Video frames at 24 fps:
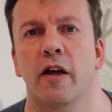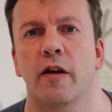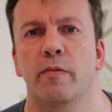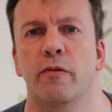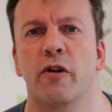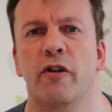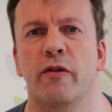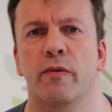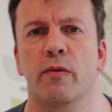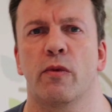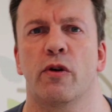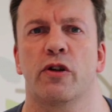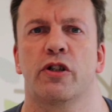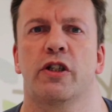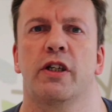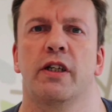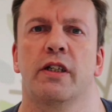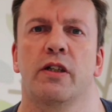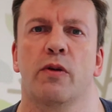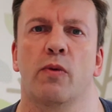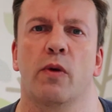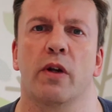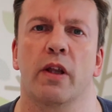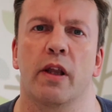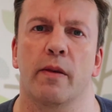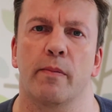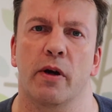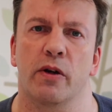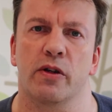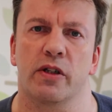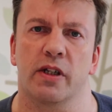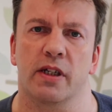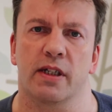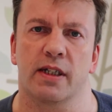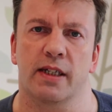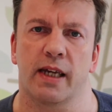Movement watches are one of the
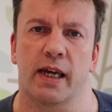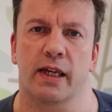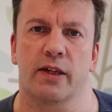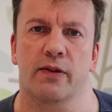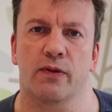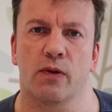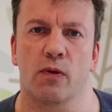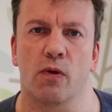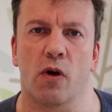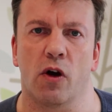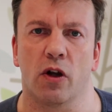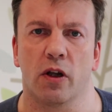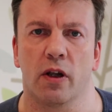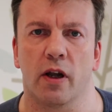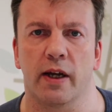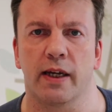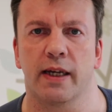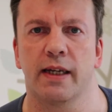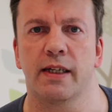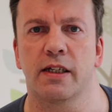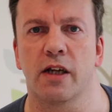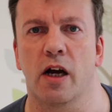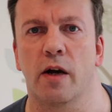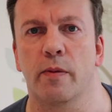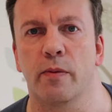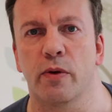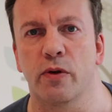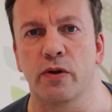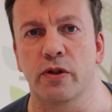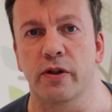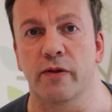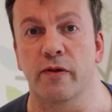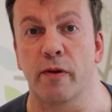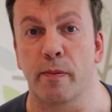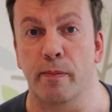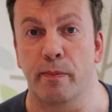most successful online
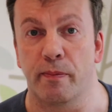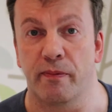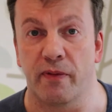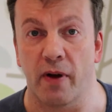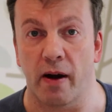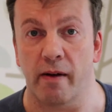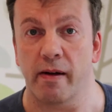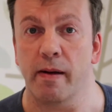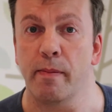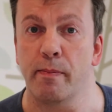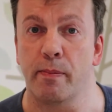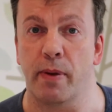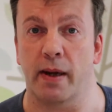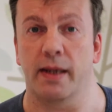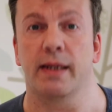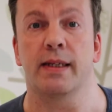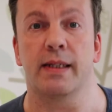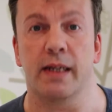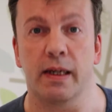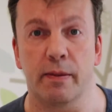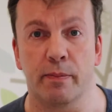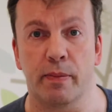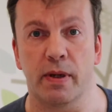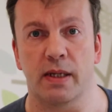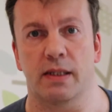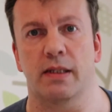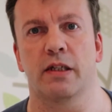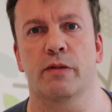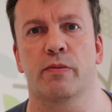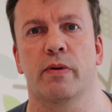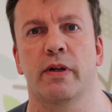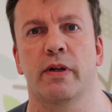examples of a very basic business